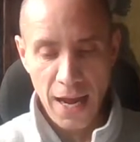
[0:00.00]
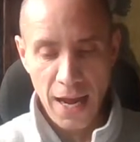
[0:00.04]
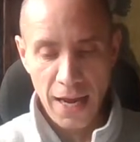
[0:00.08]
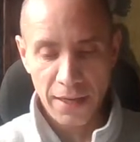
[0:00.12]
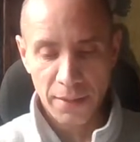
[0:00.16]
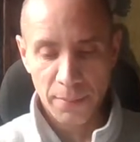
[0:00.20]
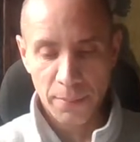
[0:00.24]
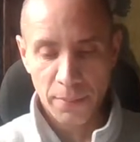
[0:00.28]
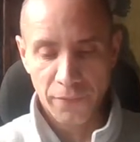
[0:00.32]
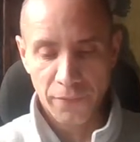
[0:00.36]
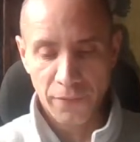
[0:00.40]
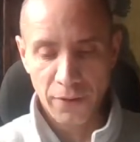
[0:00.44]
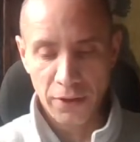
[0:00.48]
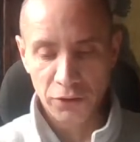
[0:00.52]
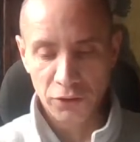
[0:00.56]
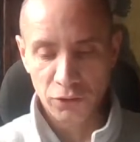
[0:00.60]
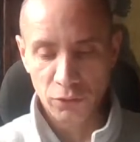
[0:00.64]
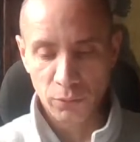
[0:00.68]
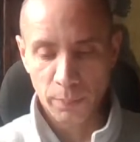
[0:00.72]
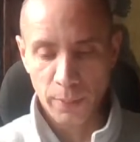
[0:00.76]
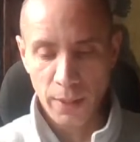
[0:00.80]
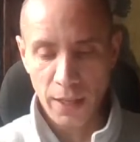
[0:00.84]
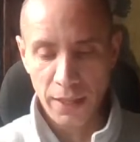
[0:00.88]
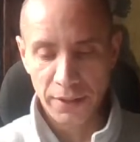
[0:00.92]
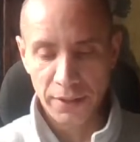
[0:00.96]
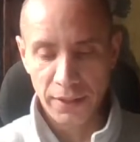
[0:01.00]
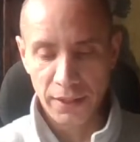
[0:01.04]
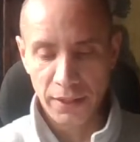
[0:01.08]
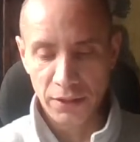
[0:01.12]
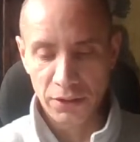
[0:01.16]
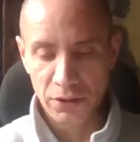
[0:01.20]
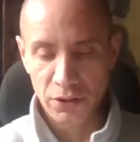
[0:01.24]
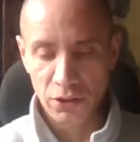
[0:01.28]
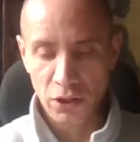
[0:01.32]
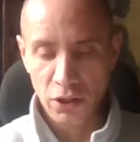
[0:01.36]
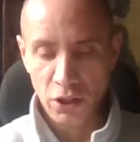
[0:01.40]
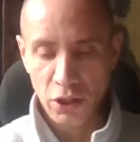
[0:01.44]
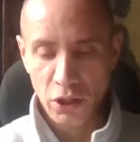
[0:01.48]
and the professional
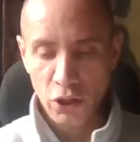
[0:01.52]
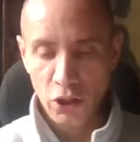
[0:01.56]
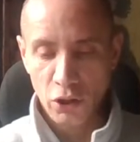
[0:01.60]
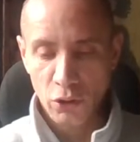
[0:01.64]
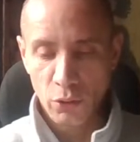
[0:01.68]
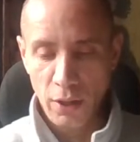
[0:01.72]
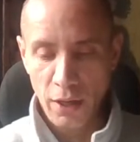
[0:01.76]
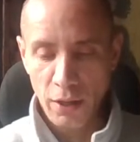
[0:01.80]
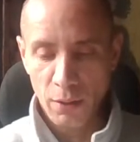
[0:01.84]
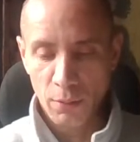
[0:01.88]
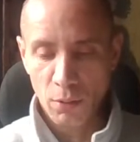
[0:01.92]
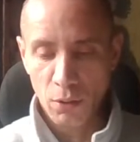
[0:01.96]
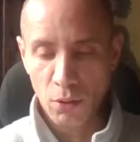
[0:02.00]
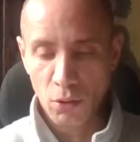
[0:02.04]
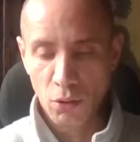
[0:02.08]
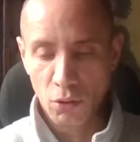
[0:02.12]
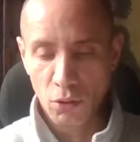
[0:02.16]
pundits who help